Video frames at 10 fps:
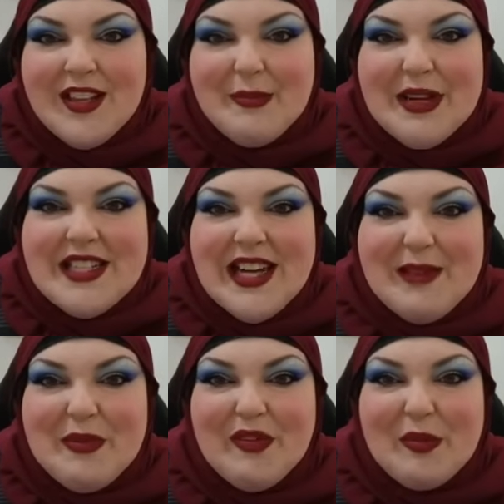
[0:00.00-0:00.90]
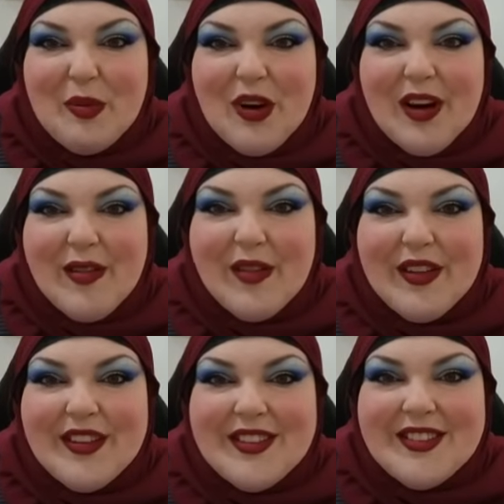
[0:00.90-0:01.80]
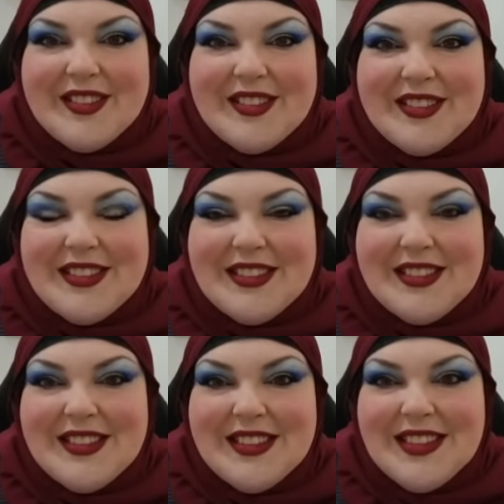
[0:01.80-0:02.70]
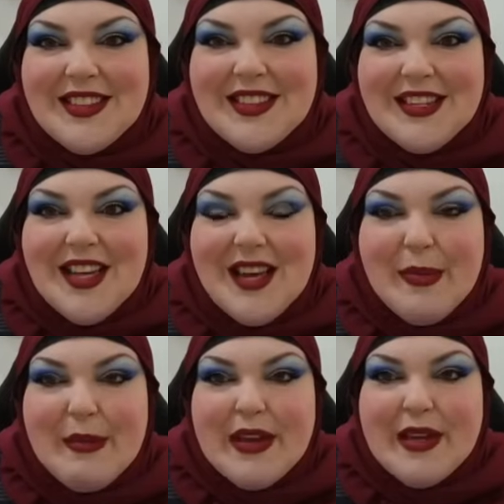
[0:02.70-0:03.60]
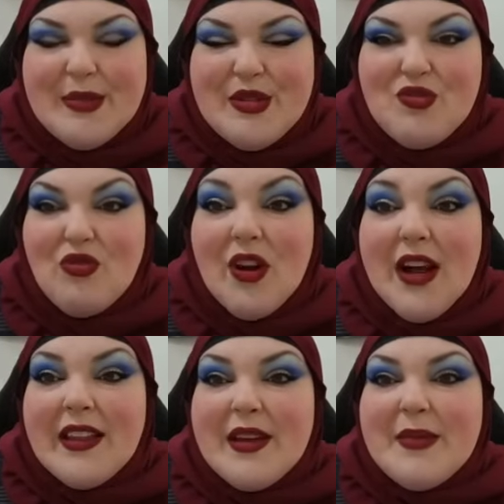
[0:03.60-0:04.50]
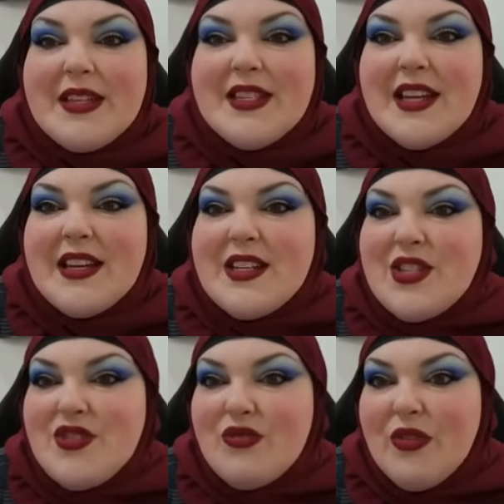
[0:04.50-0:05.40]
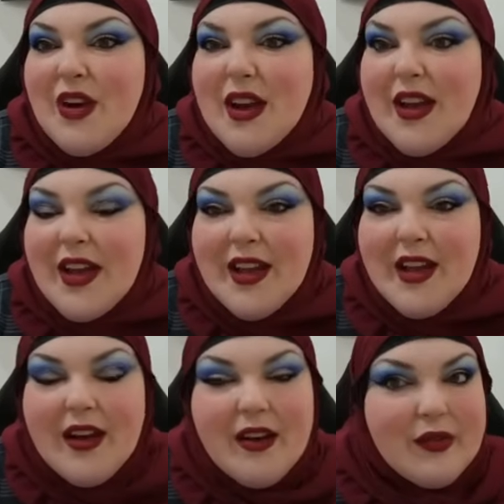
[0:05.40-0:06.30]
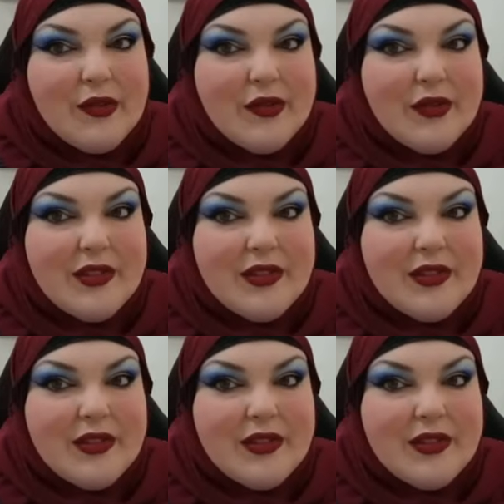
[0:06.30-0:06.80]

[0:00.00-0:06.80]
The Madame of a brothel. Yeah, my makeup's dry. Like my skin is dry AF.